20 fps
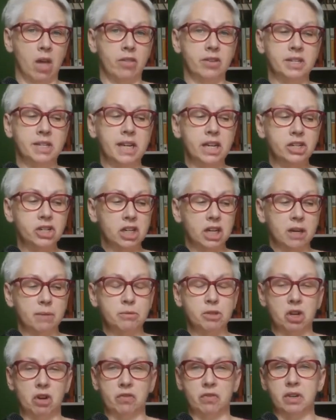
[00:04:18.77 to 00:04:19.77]
And the teacher
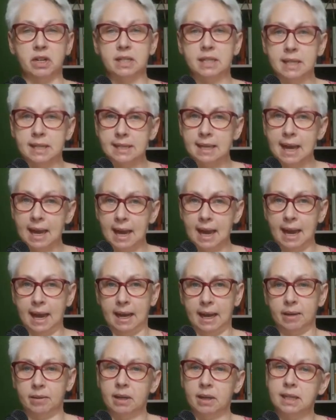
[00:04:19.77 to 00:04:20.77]
comes over and says,
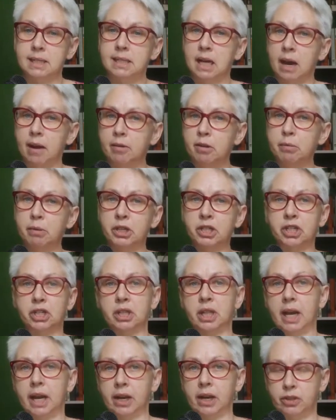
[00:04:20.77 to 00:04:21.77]
hey, it's time to put your
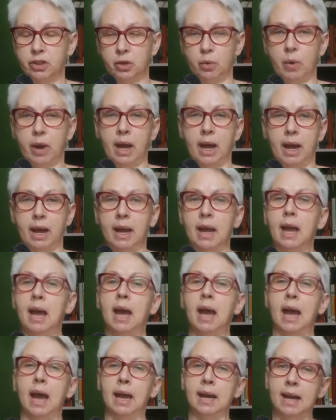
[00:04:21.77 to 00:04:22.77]
Legos away.
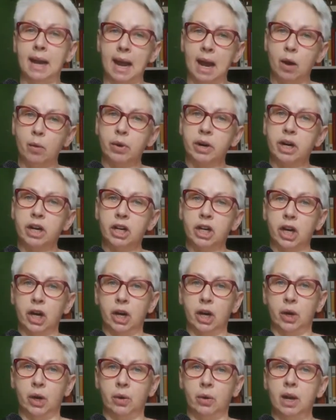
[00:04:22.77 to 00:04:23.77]
And now we're going to
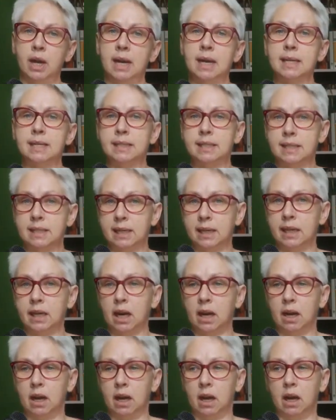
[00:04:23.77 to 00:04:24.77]
go
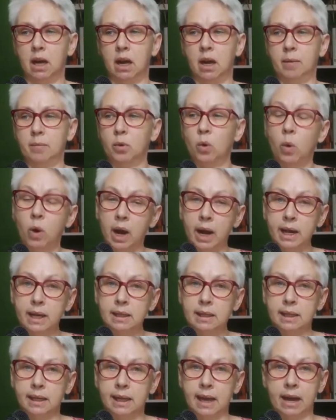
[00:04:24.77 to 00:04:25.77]
sit
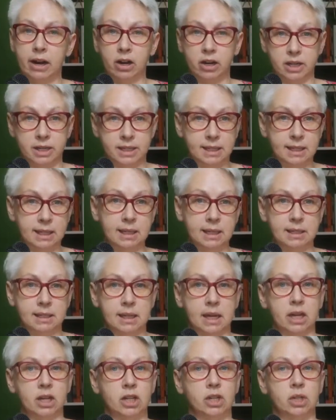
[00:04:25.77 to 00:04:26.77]
quietly at our
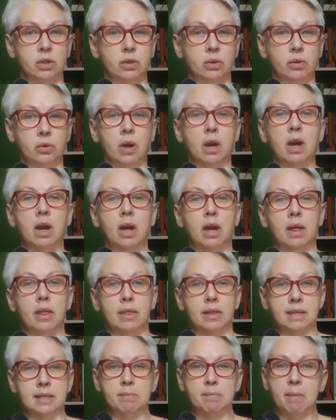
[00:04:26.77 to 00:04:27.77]
seats and do
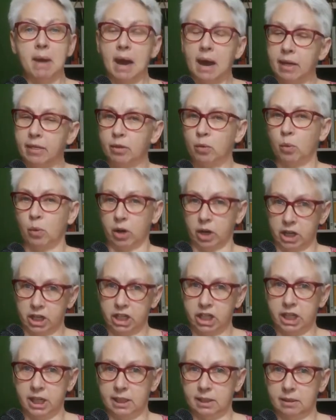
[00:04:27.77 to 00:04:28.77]
this math
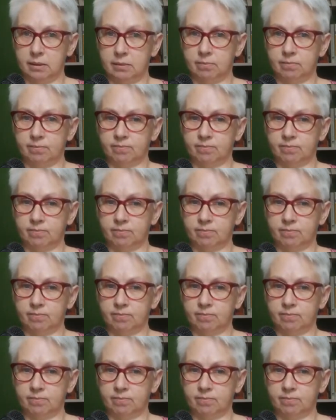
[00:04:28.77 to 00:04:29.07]
worksheet.